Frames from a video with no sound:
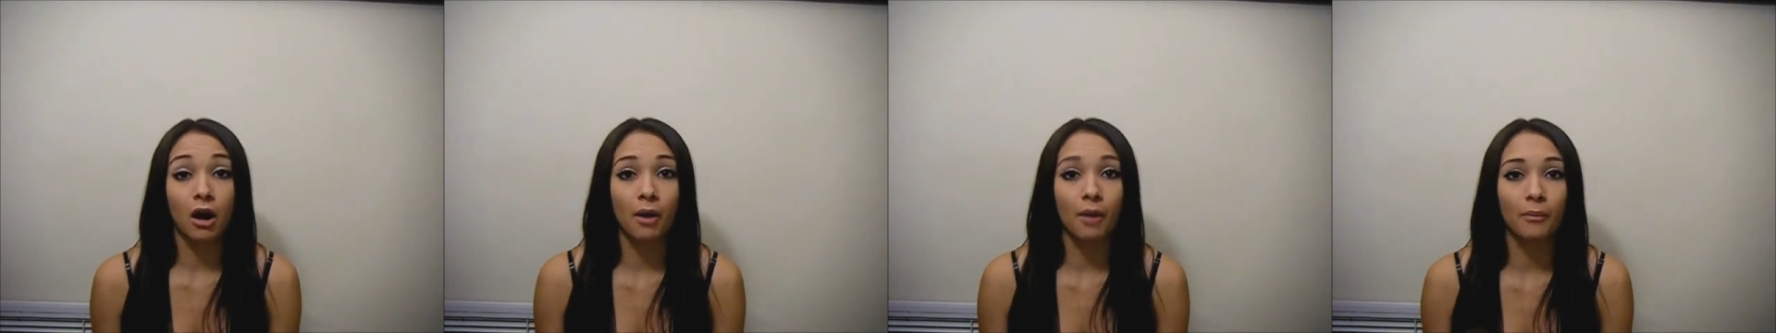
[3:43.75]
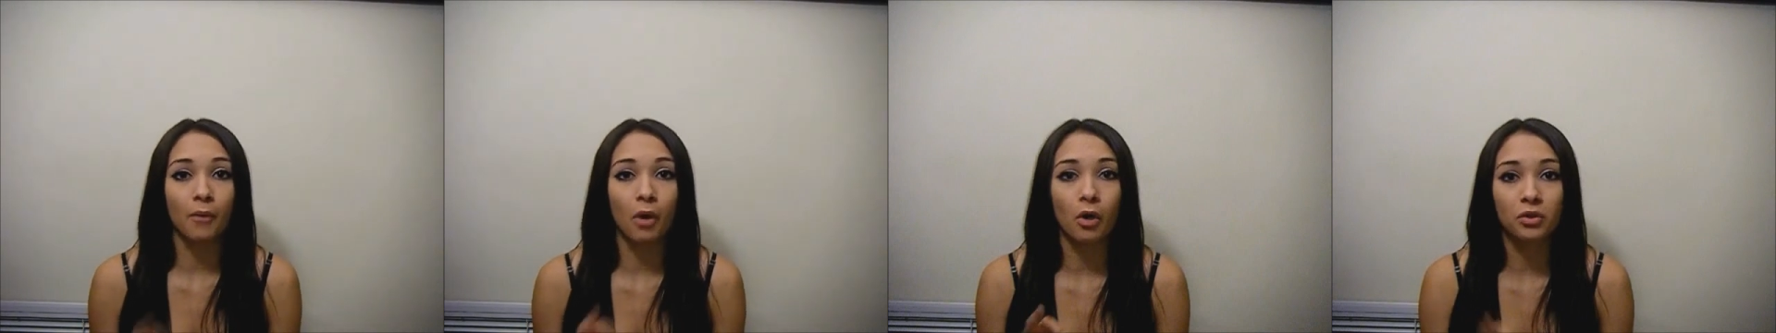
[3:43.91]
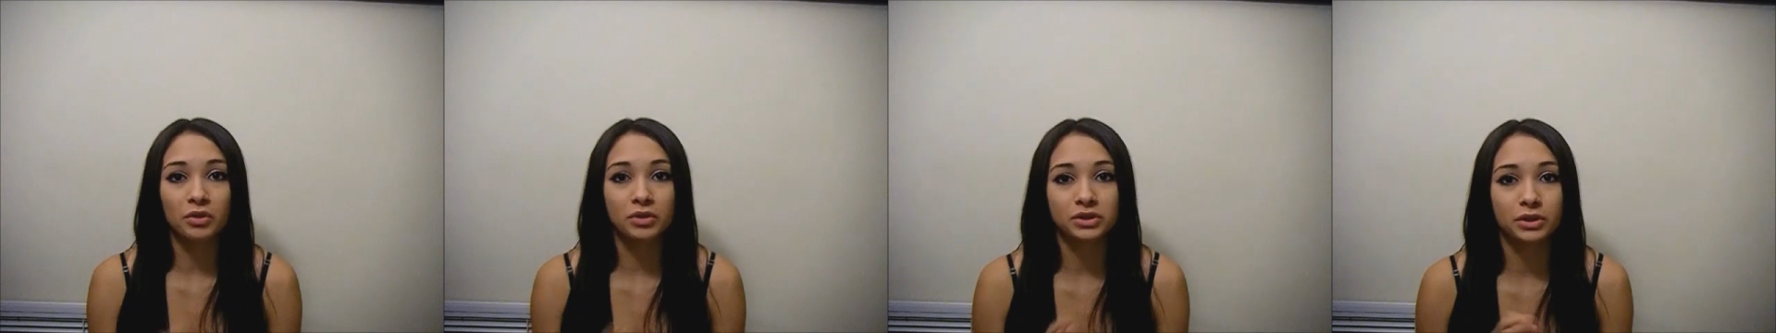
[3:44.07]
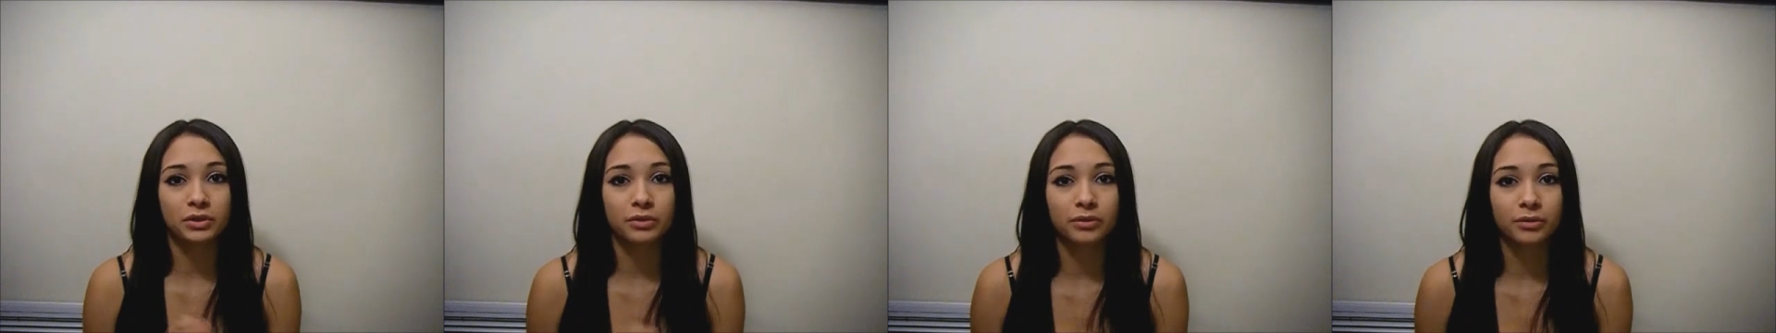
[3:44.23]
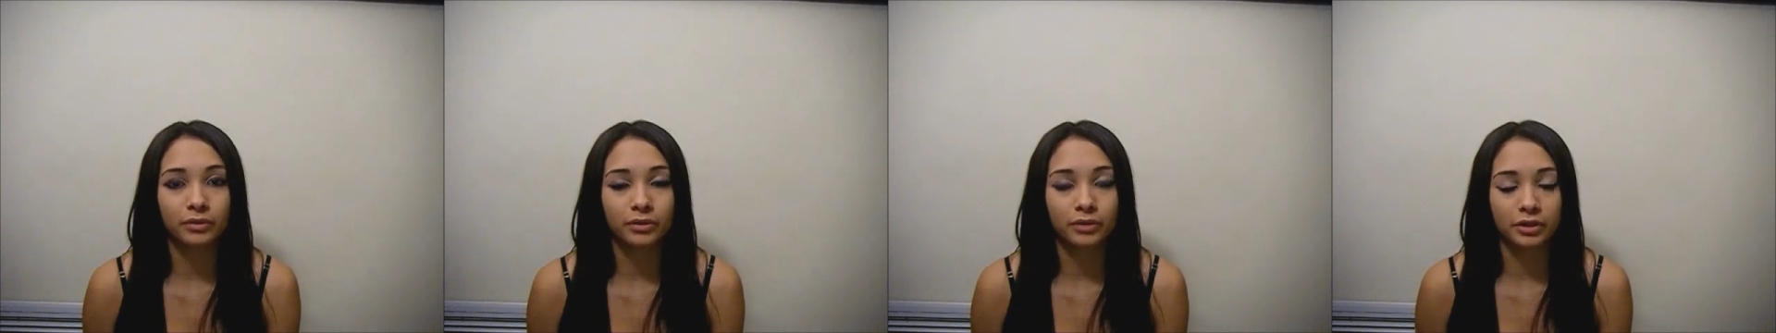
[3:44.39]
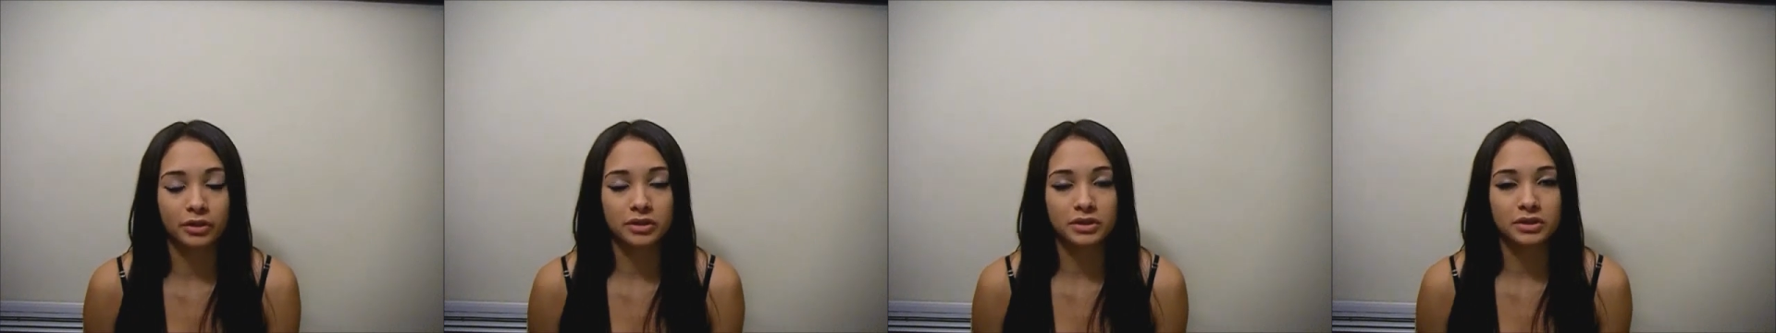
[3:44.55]

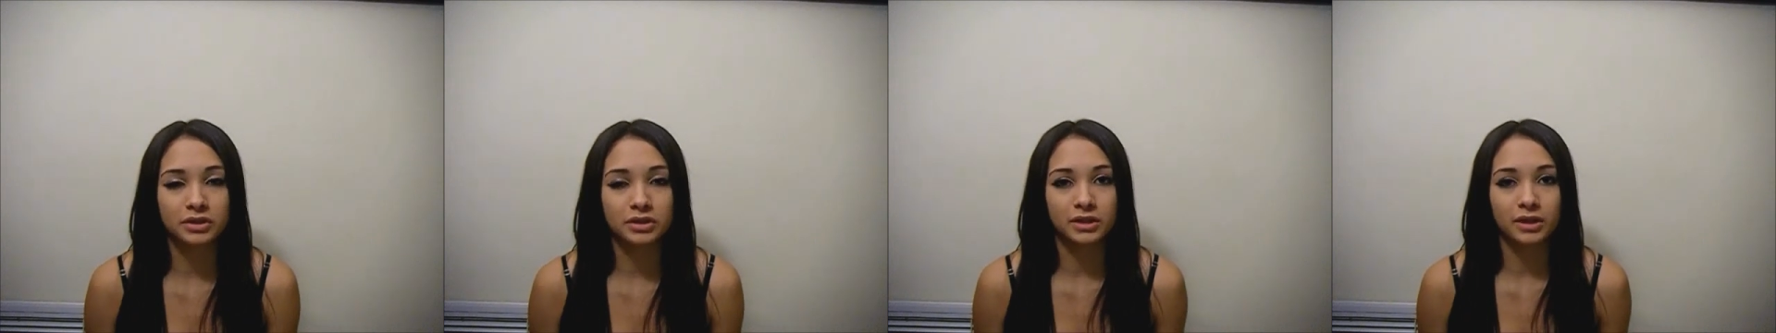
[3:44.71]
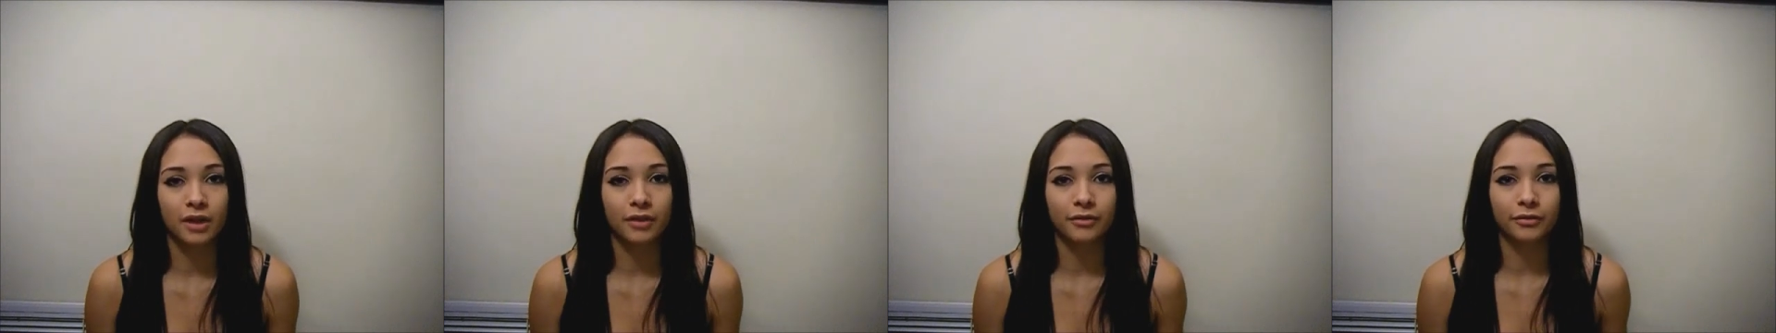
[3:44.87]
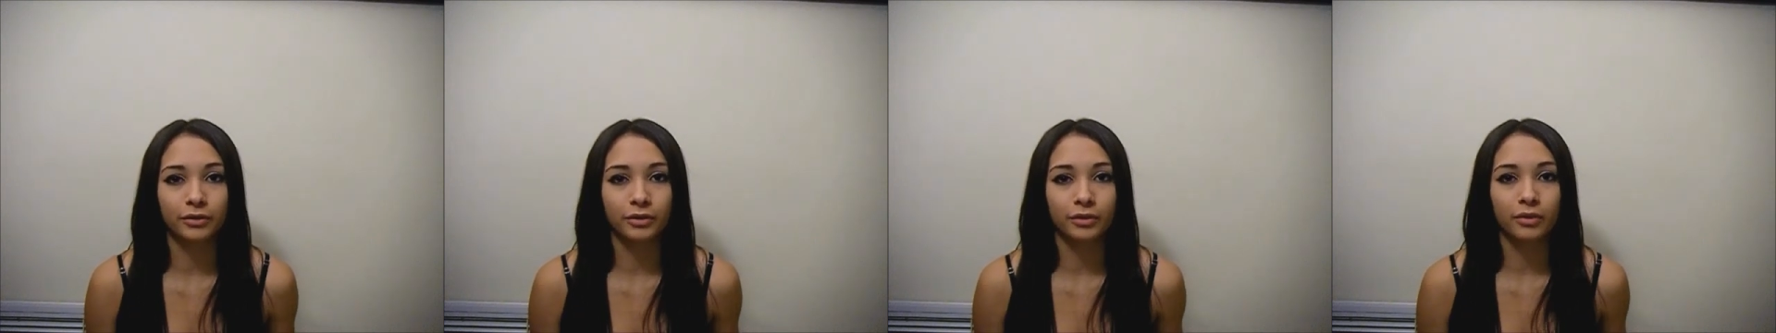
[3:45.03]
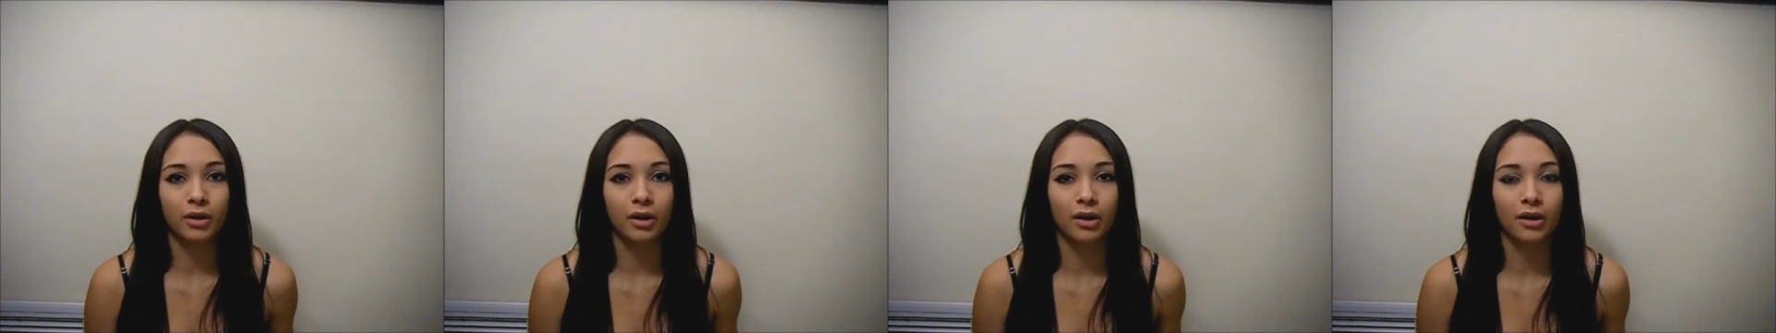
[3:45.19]
Also, there's a few